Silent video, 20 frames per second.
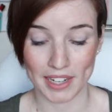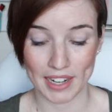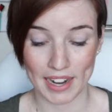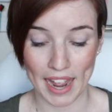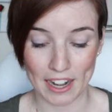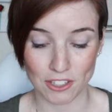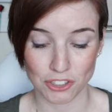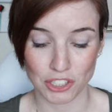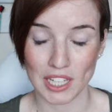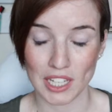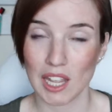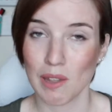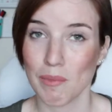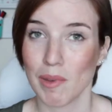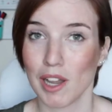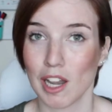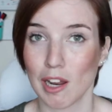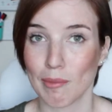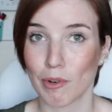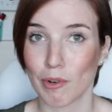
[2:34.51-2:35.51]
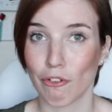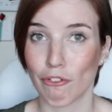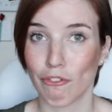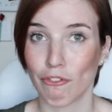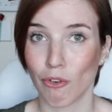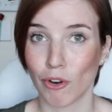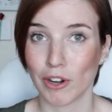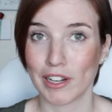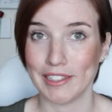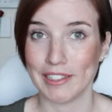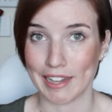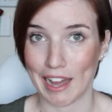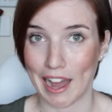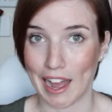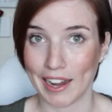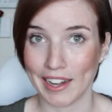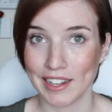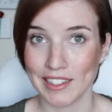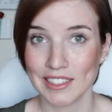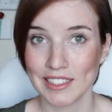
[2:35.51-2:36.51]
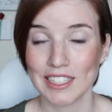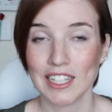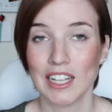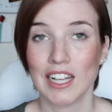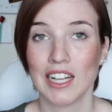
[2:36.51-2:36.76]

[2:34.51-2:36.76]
It actually came in number 49